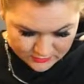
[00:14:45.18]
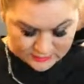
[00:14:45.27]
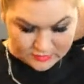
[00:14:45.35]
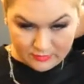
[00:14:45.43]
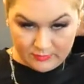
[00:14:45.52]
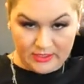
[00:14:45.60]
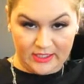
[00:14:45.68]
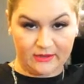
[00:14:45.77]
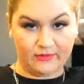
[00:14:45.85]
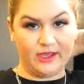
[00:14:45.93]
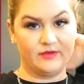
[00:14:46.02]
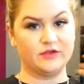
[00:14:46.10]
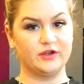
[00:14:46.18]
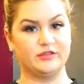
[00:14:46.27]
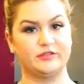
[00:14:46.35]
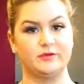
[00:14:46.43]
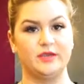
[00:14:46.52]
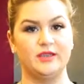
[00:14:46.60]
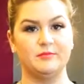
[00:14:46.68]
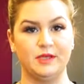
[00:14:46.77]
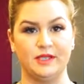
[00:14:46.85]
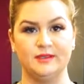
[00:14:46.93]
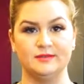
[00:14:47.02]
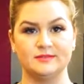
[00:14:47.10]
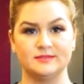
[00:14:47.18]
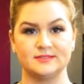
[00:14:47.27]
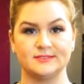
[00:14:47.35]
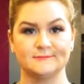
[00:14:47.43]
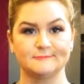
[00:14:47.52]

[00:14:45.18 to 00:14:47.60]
So we now have our three buns.